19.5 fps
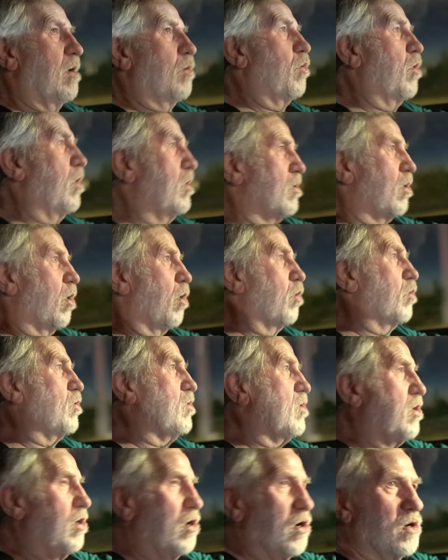one whole
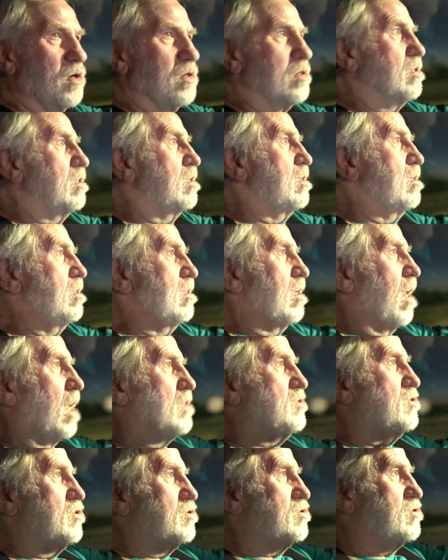year, I
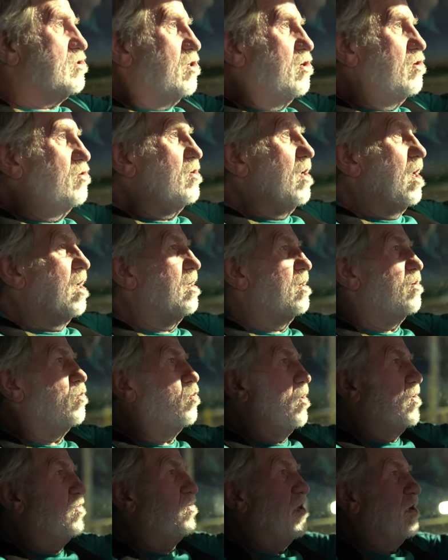just coon hunted
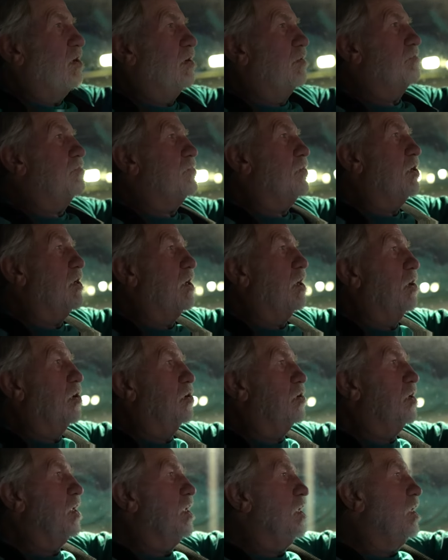with him, you
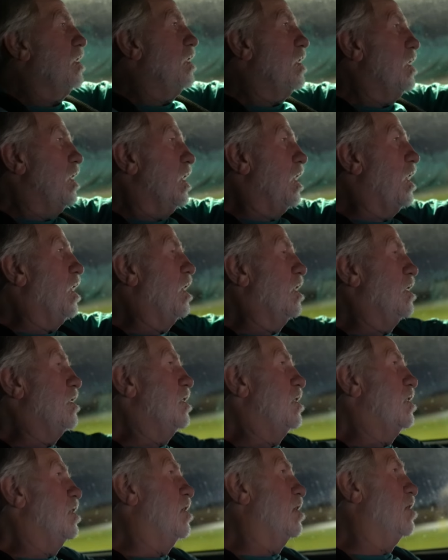know. Oh yeah. And
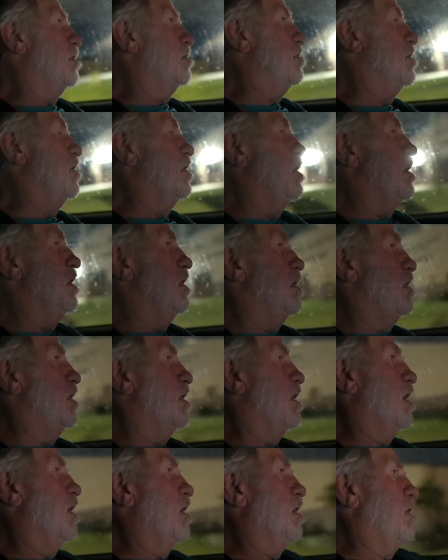
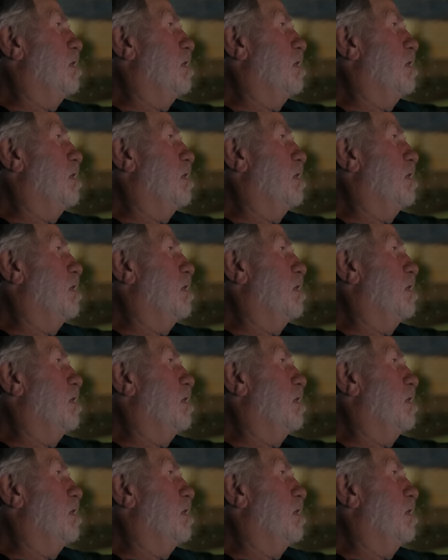uh,